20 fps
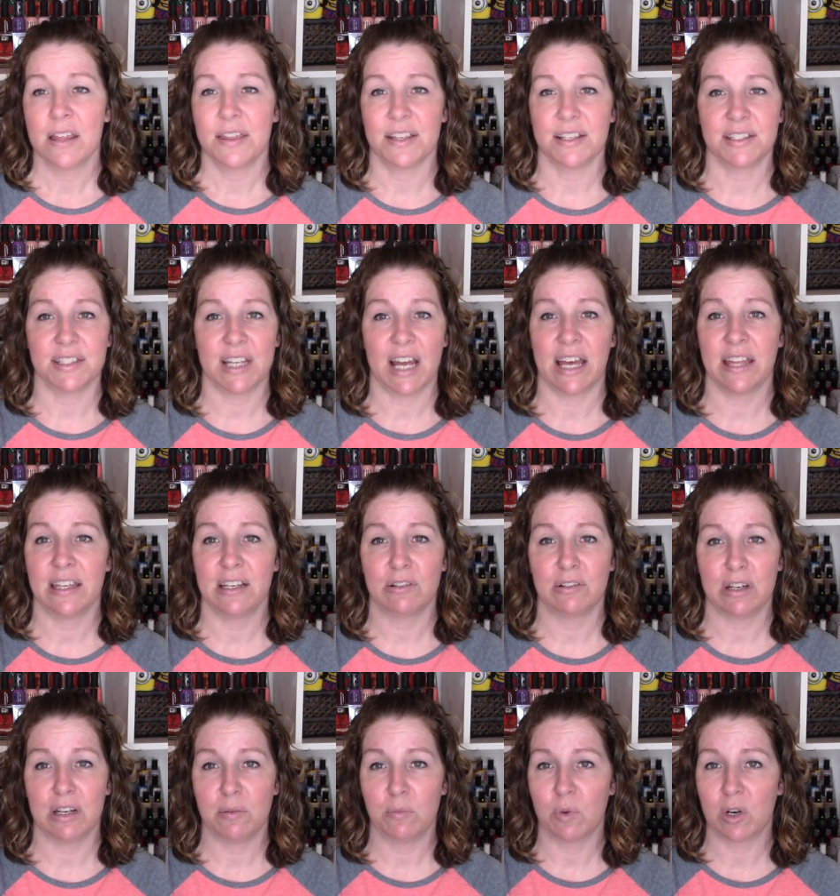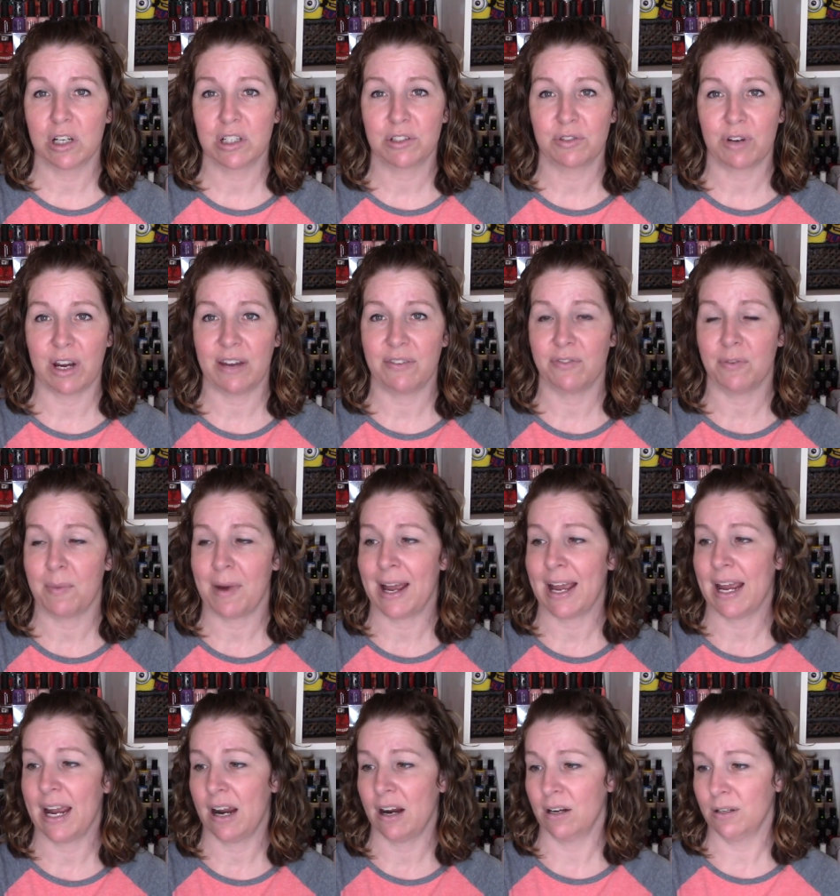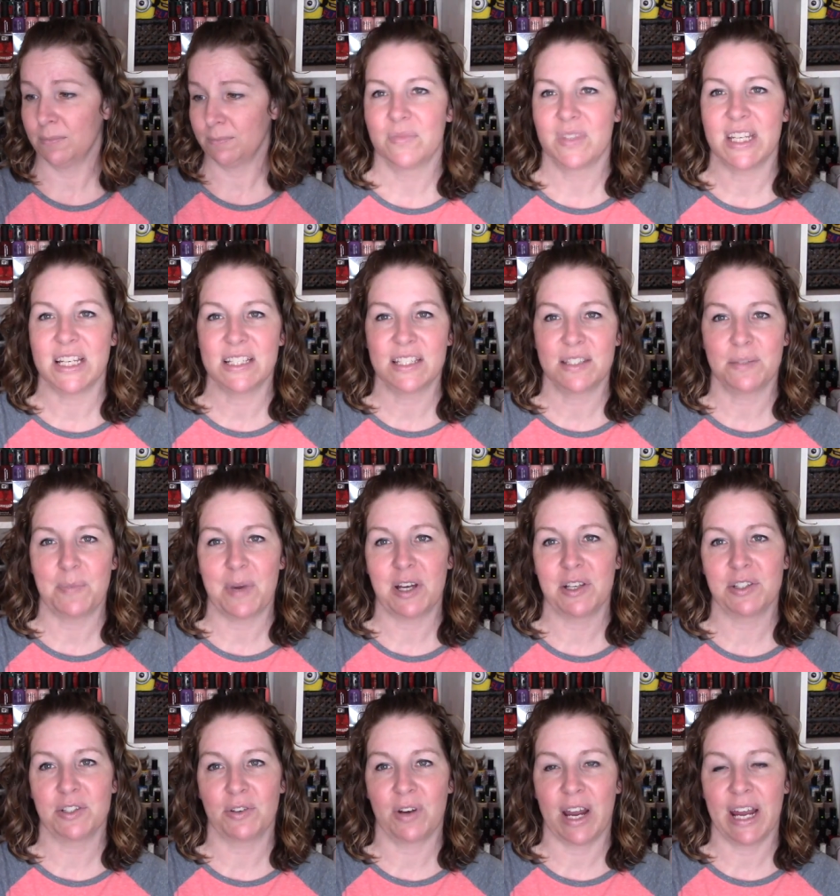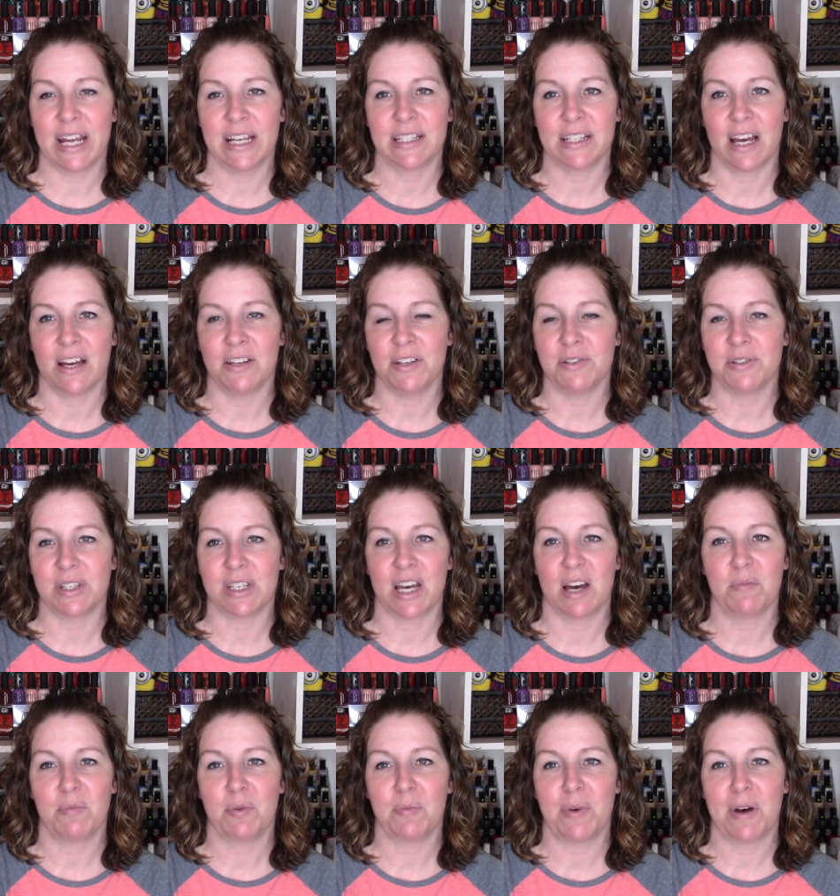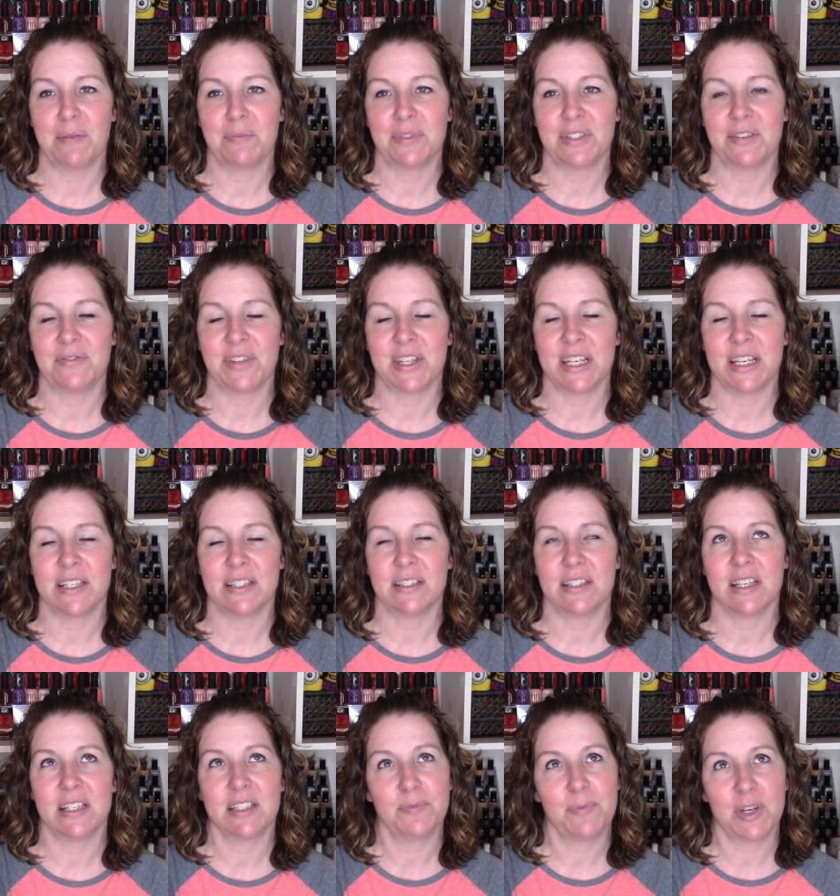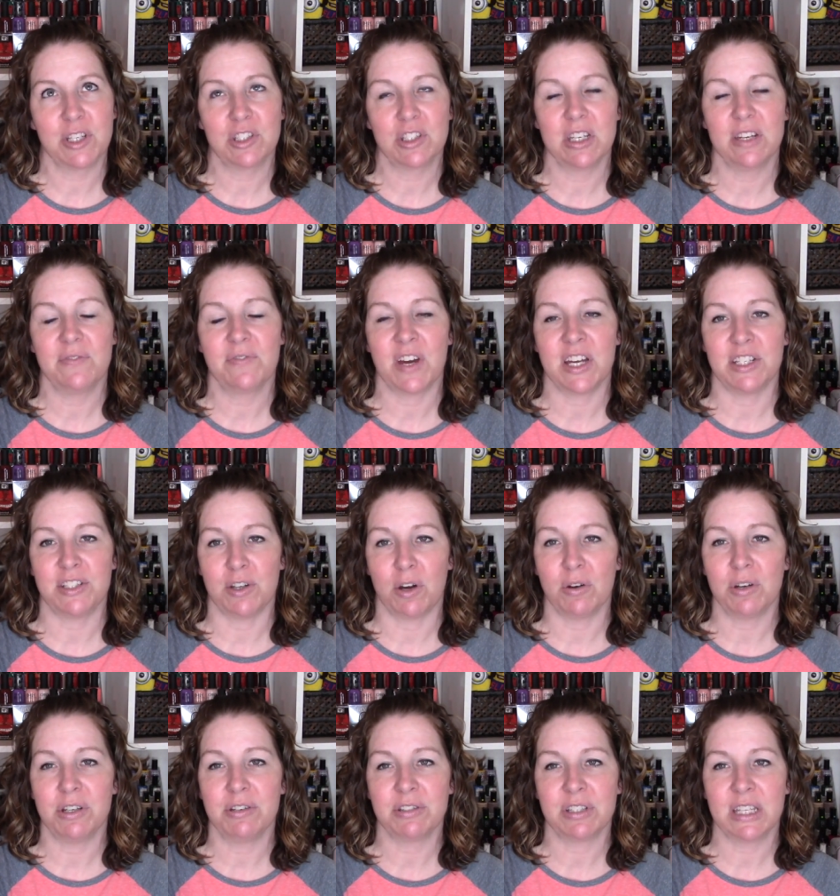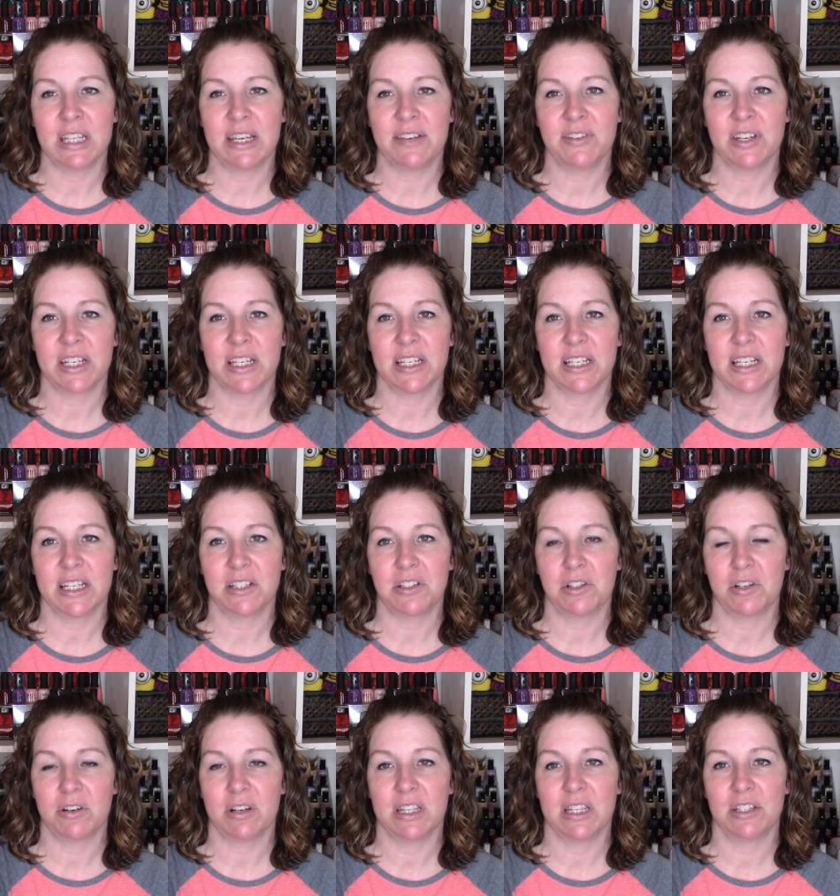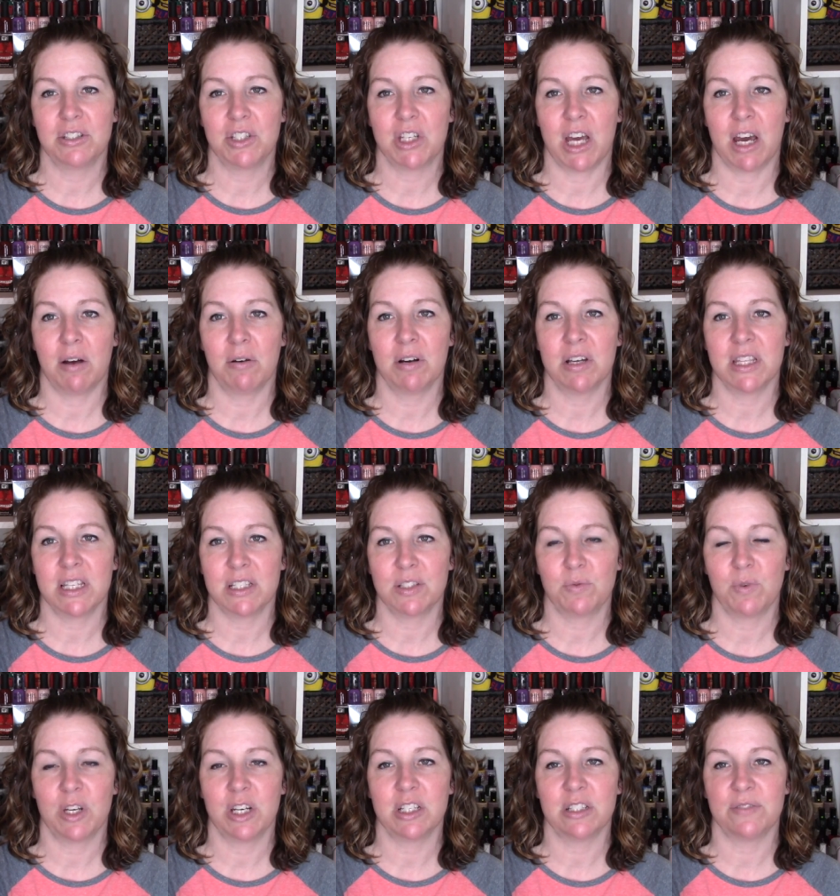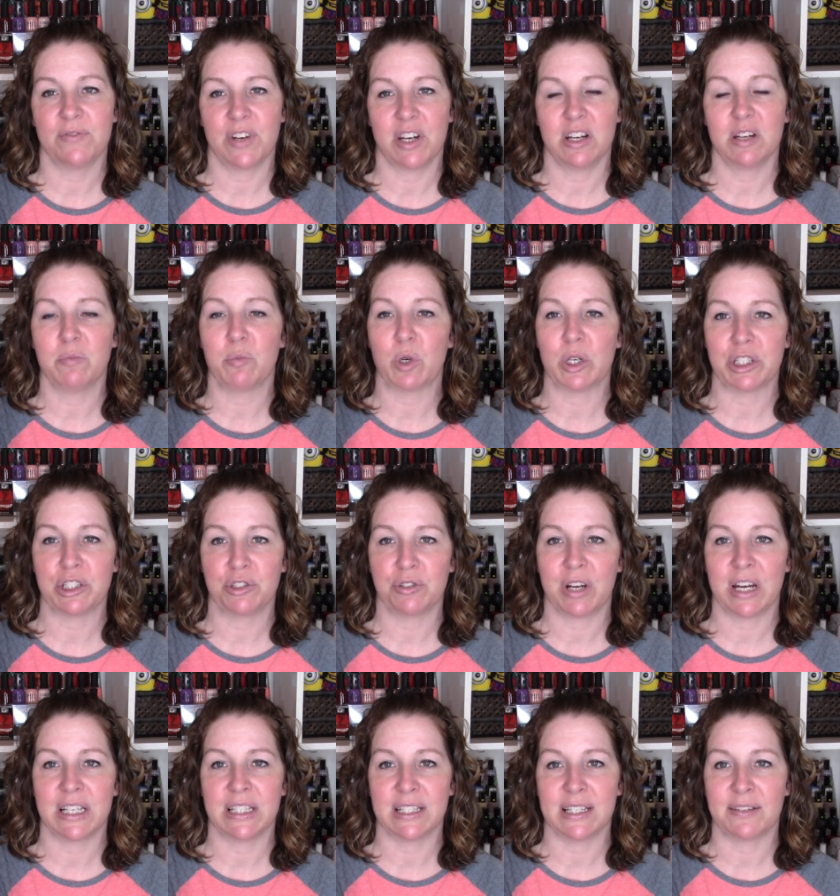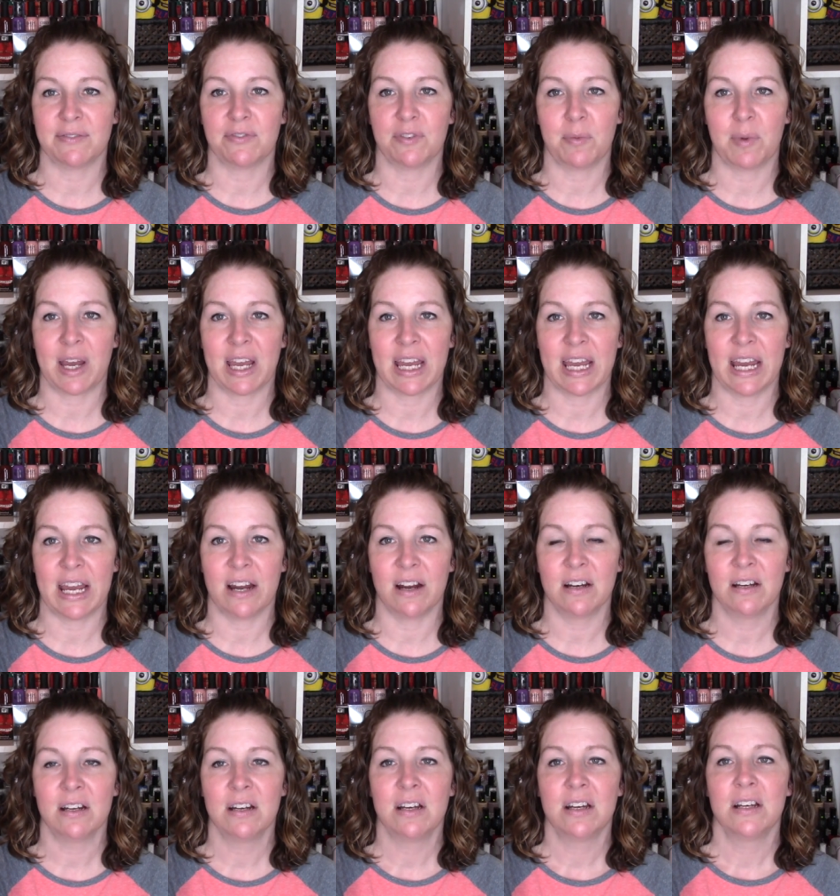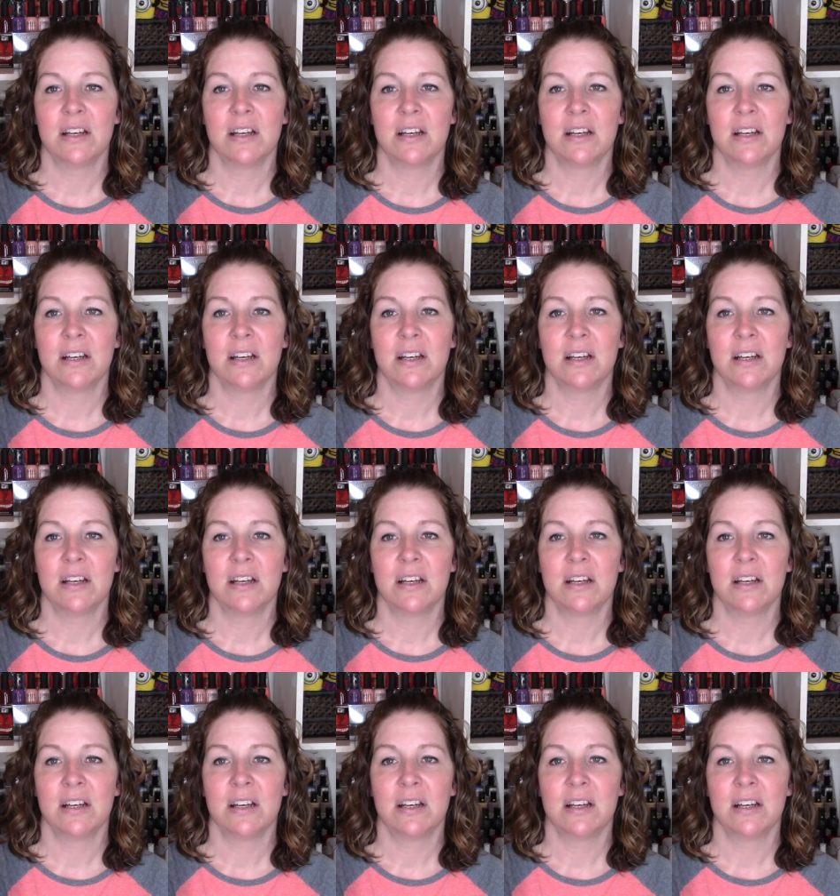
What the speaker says: The styling cream works great for my hair. This smells great. I'll use a couple pumps of this, especially if I don't use a leave-in conditioner in the shower. This one is very moisturizing for my hair.